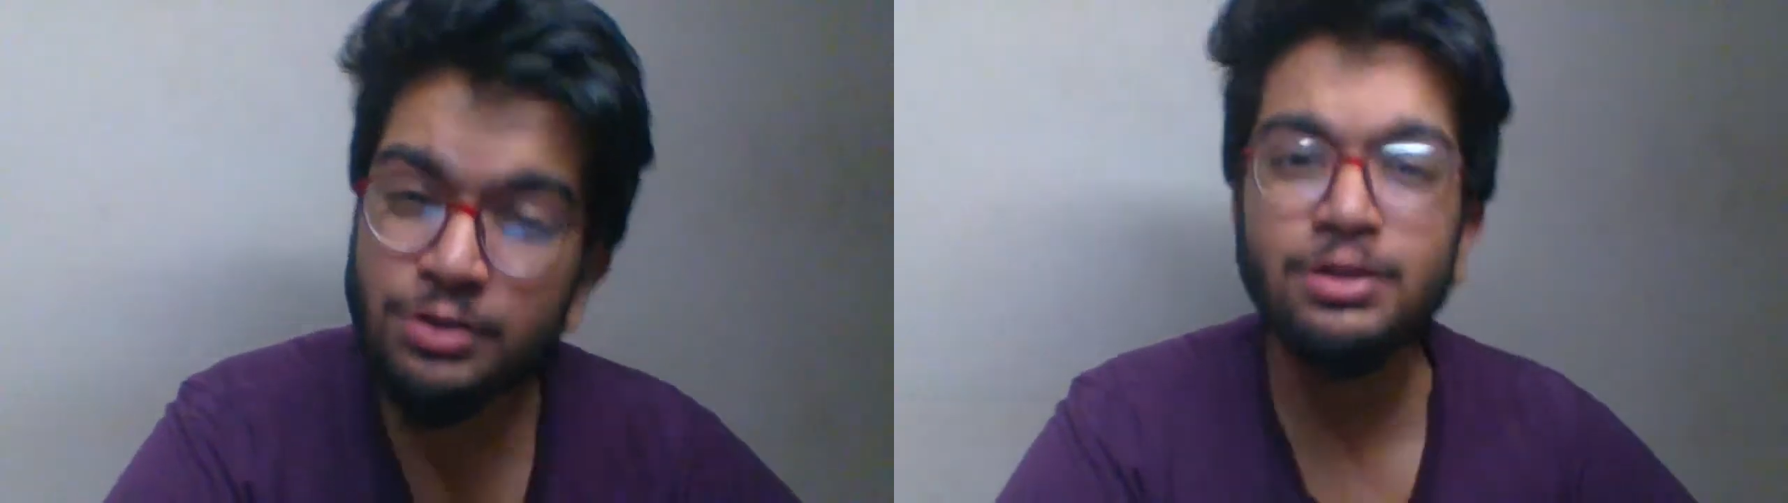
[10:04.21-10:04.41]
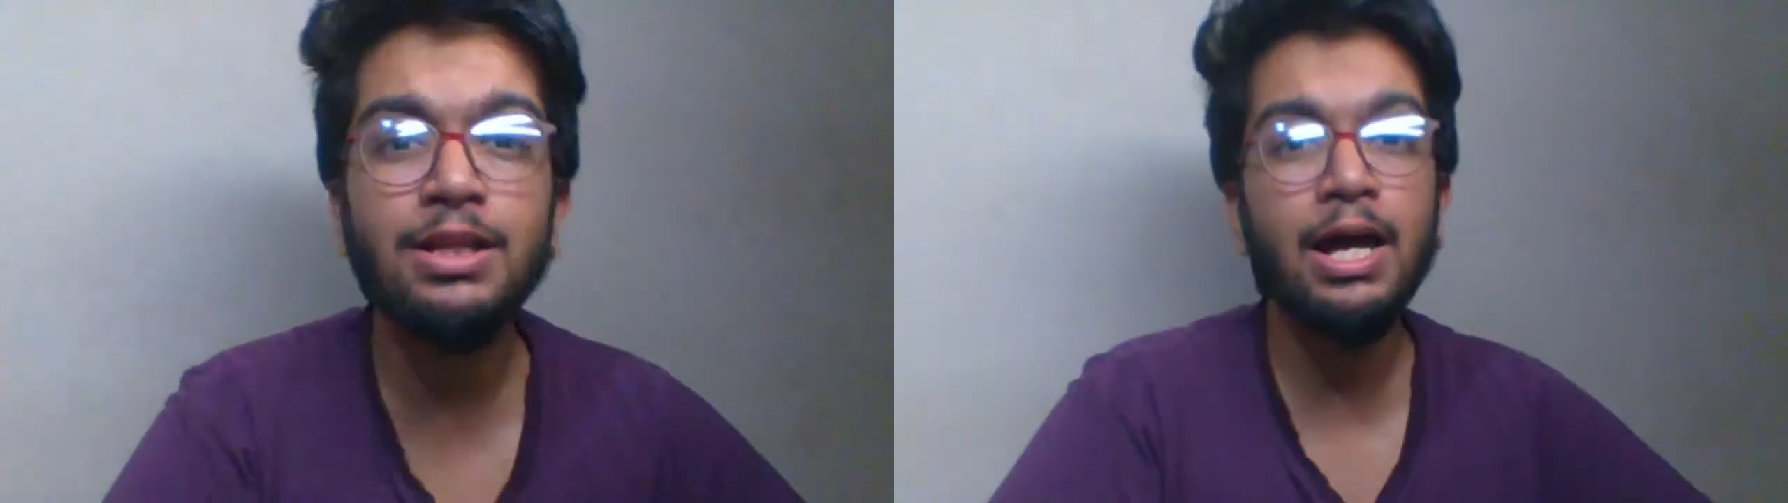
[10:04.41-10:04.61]

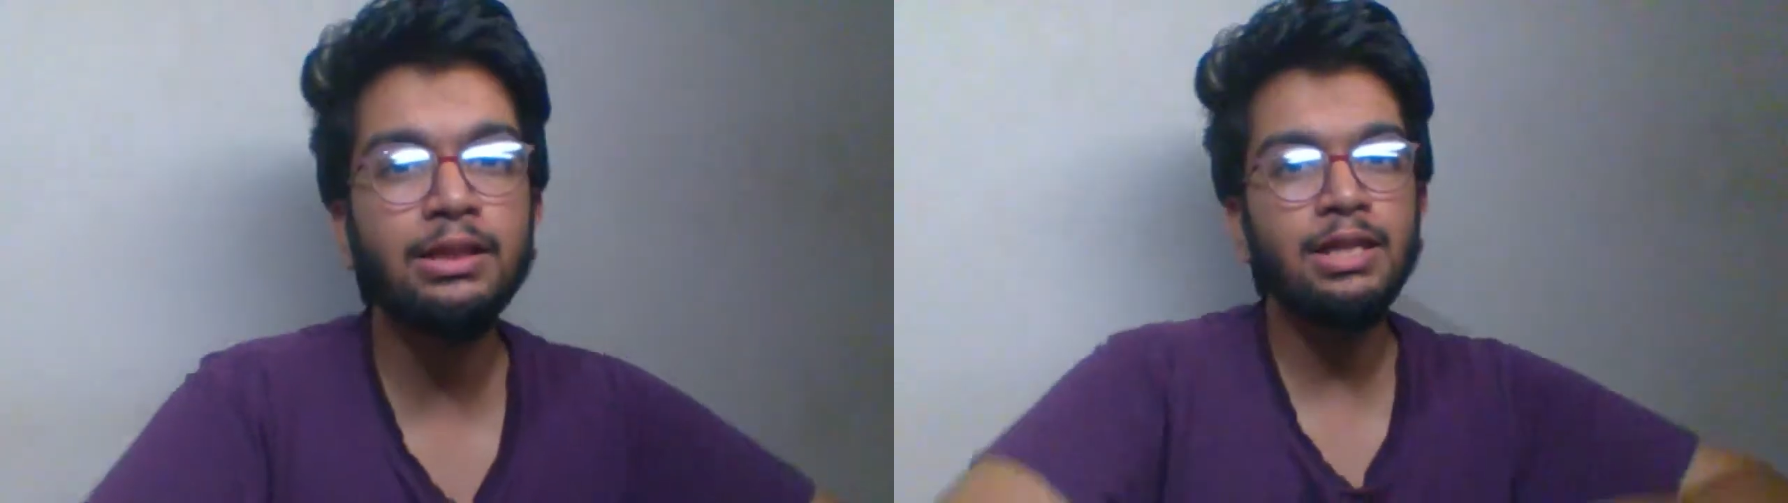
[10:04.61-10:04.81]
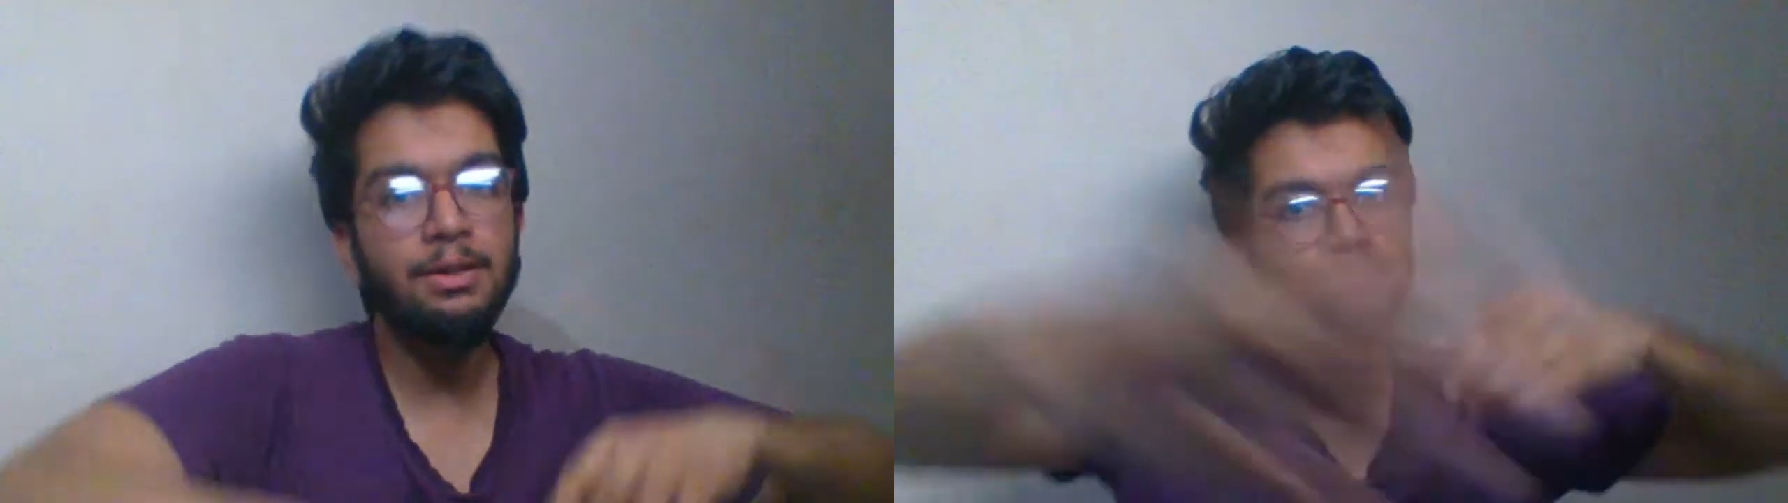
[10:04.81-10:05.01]
So like,
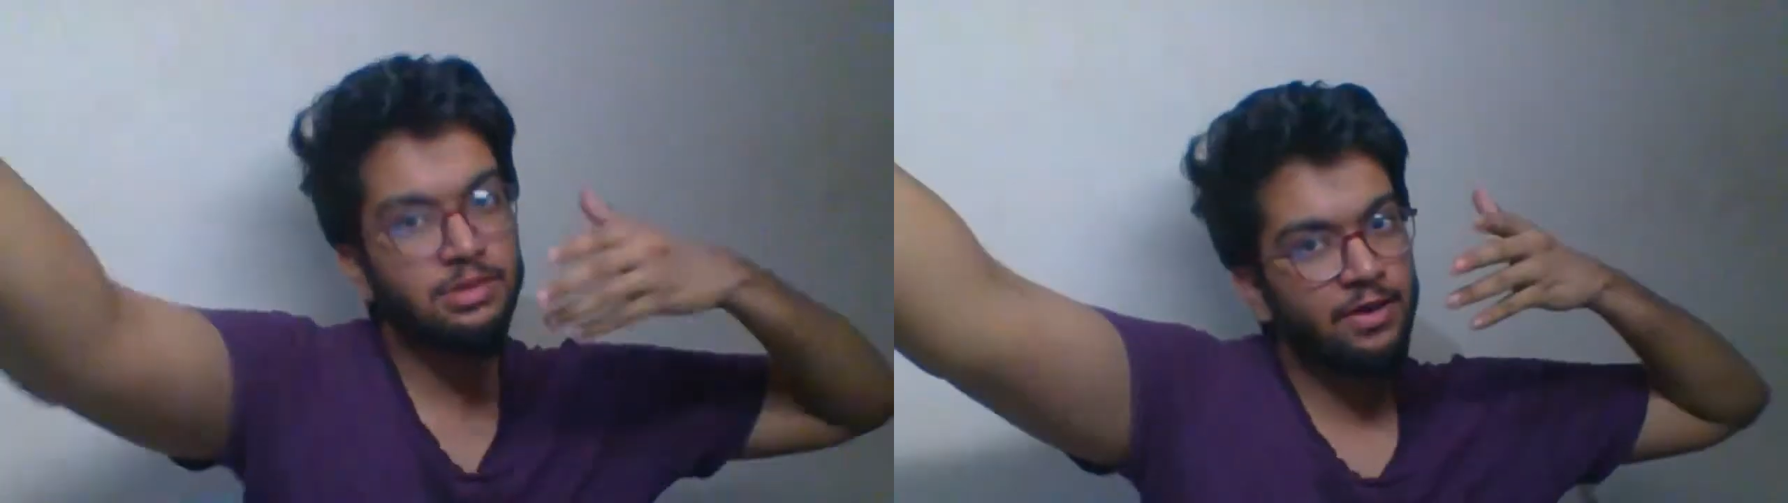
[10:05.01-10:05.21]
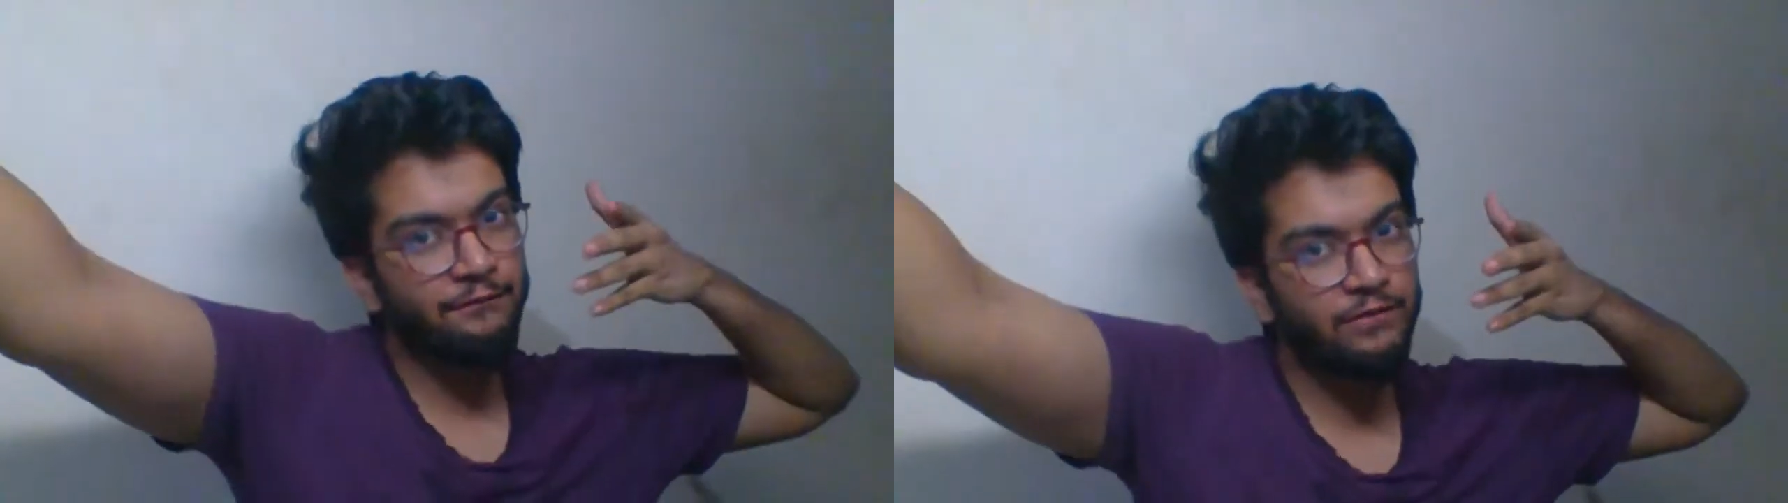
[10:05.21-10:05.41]
comment,
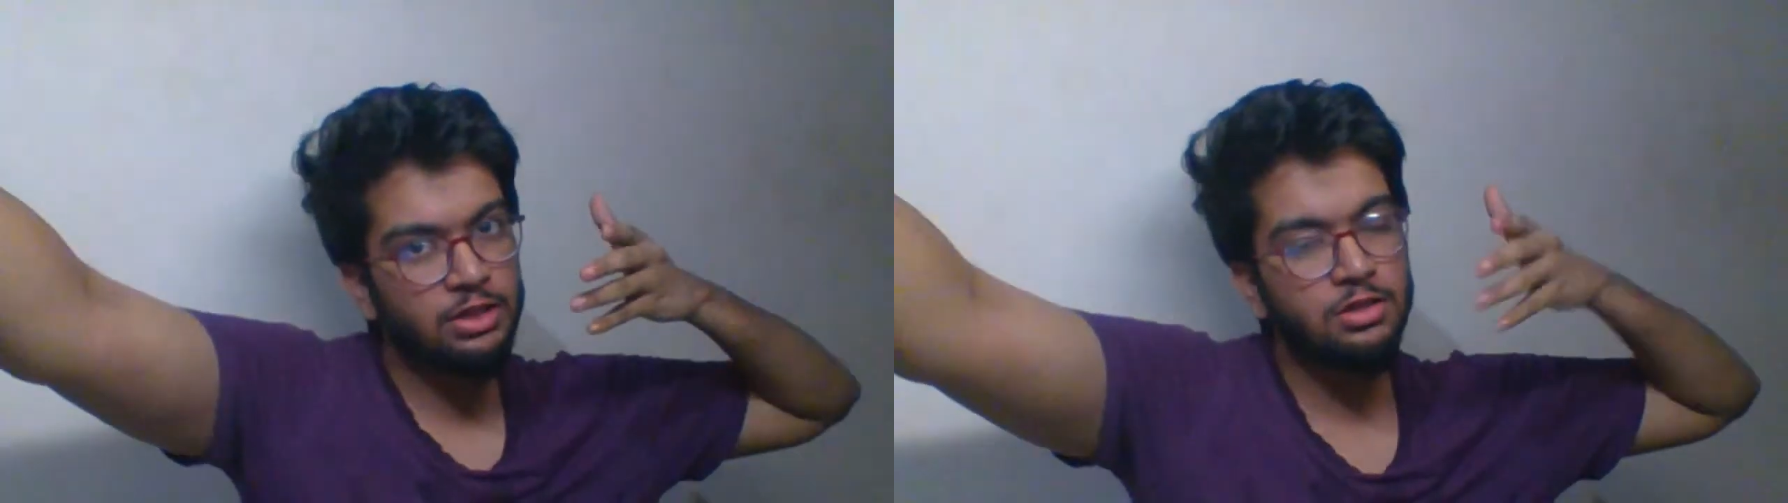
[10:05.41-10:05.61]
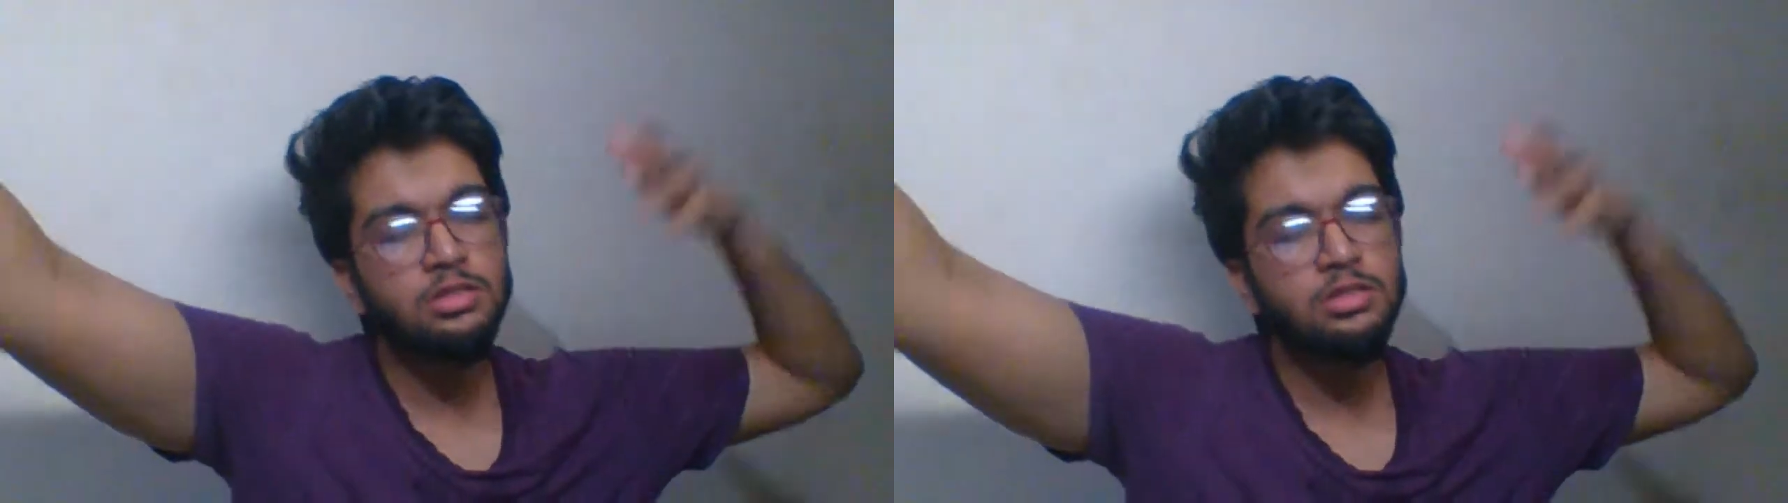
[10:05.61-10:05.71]
subscribe,